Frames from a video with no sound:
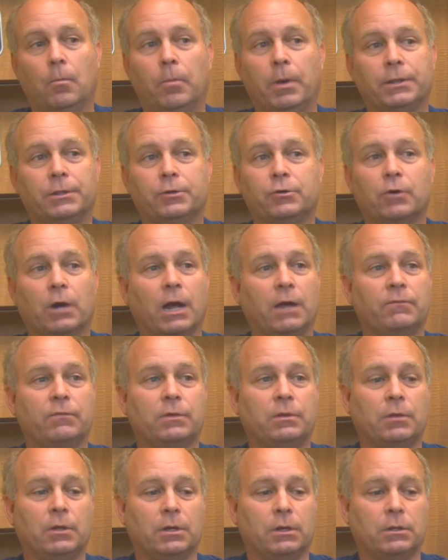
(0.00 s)
But the
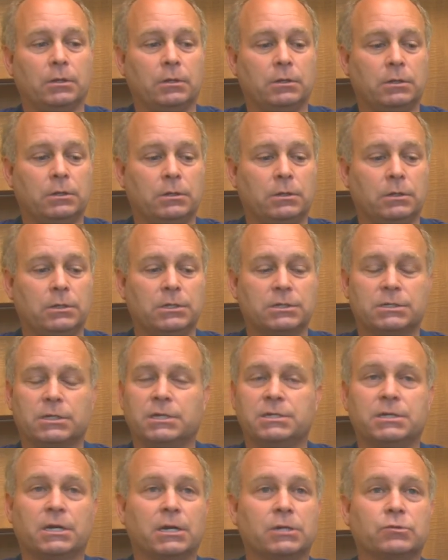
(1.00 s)
drive, the disk
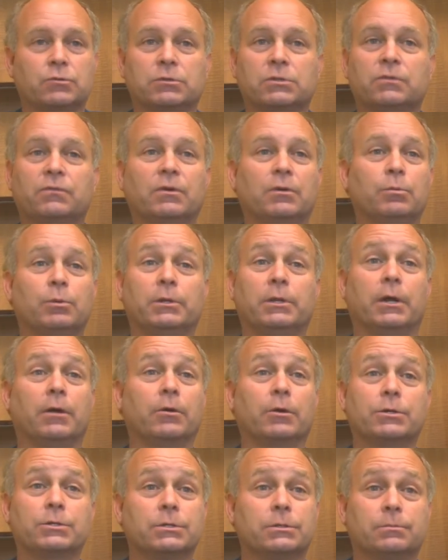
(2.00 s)
they sent us was filled with
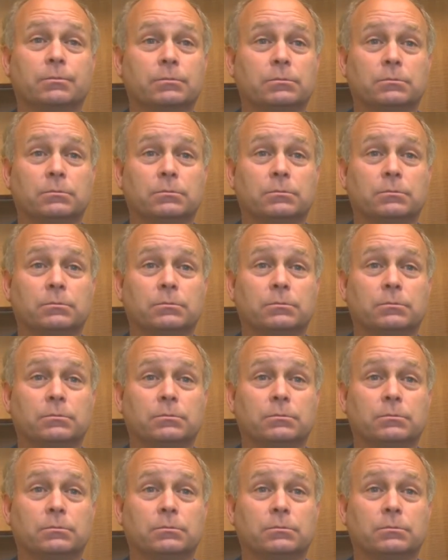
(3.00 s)
errors.